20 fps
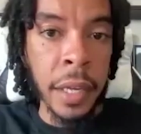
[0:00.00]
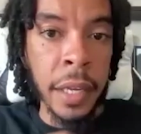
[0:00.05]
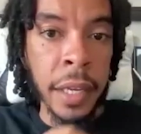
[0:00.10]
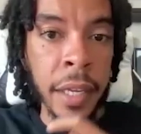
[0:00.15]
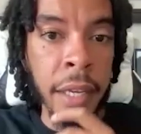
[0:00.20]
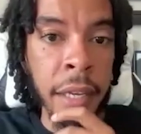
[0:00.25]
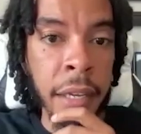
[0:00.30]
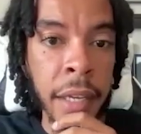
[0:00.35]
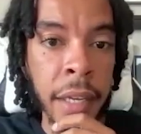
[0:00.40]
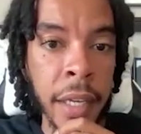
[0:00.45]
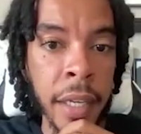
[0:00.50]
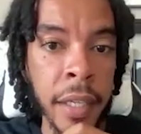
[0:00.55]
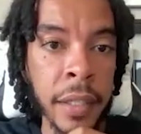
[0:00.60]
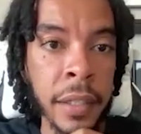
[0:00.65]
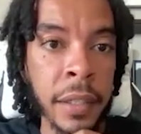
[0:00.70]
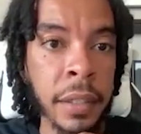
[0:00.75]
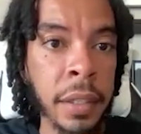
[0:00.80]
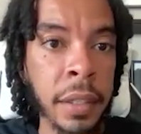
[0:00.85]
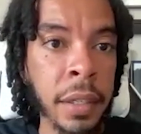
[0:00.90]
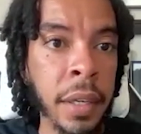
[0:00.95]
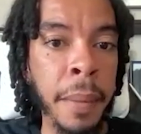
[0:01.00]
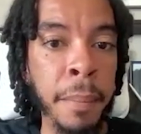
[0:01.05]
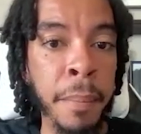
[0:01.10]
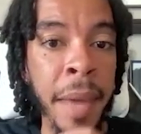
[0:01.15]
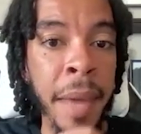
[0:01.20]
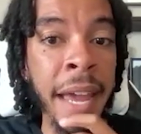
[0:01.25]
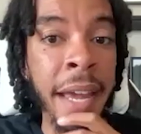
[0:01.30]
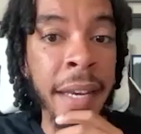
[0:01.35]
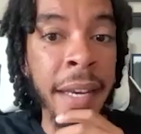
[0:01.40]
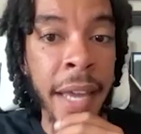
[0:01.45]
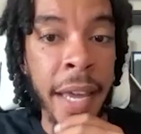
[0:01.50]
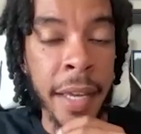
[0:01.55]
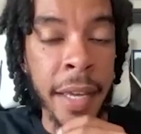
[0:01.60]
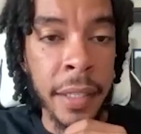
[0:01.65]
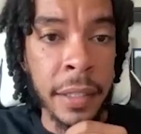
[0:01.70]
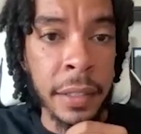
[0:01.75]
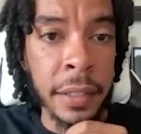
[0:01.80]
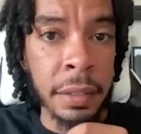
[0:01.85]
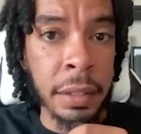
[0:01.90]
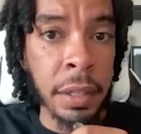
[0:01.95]
is
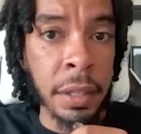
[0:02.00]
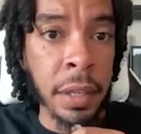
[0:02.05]
mandates.